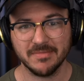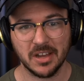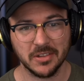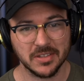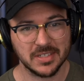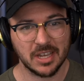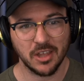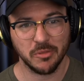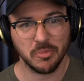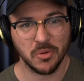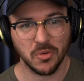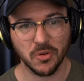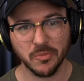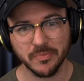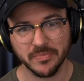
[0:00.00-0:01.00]
on the South
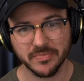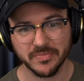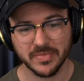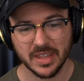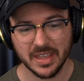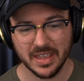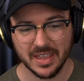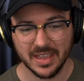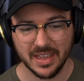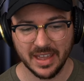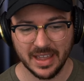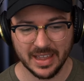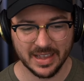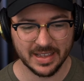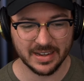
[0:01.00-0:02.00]
Pole,
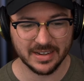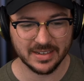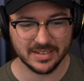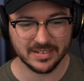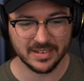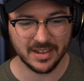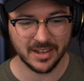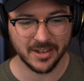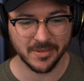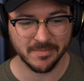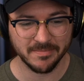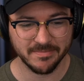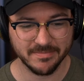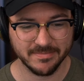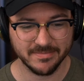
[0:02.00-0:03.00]
and
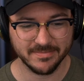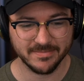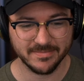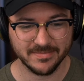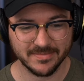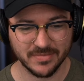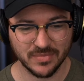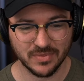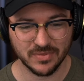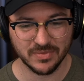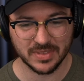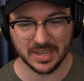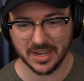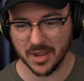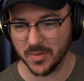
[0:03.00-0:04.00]

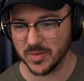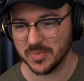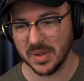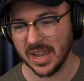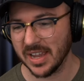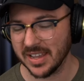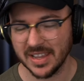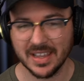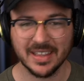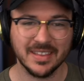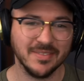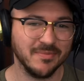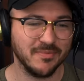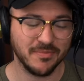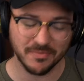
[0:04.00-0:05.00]
then comes back
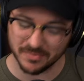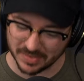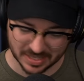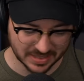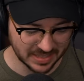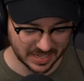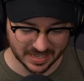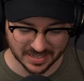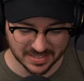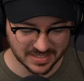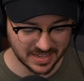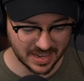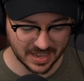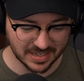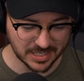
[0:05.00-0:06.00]
and
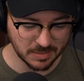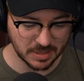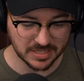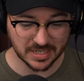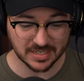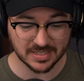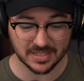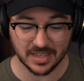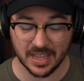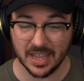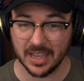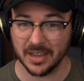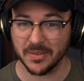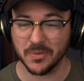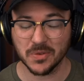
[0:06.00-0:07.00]
lands, and SpaceX is like,
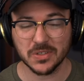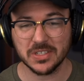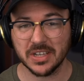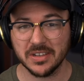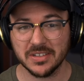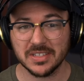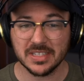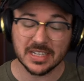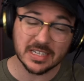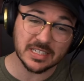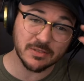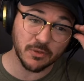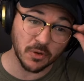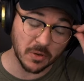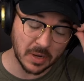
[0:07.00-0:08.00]
hey, we'll sell you
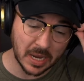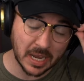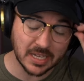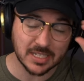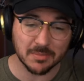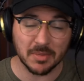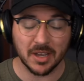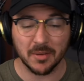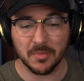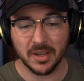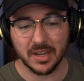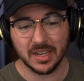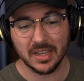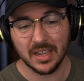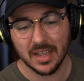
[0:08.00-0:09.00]
seats for X amount of
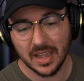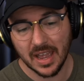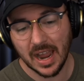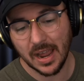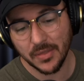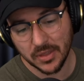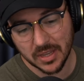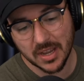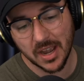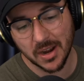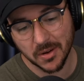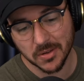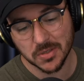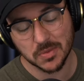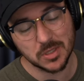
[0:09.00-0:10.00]
money. I think
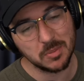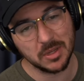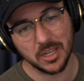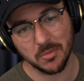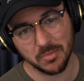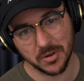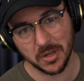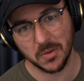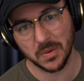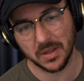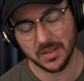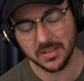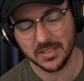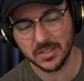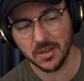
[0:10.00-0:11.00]
Congress would speak up pretty
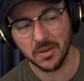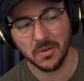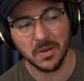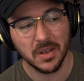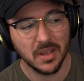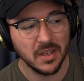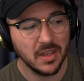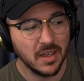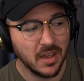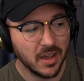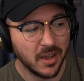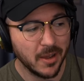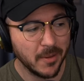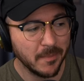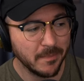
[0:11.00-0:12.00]
quickly. So,
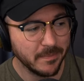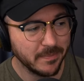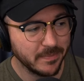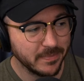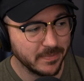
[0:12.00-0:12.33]
but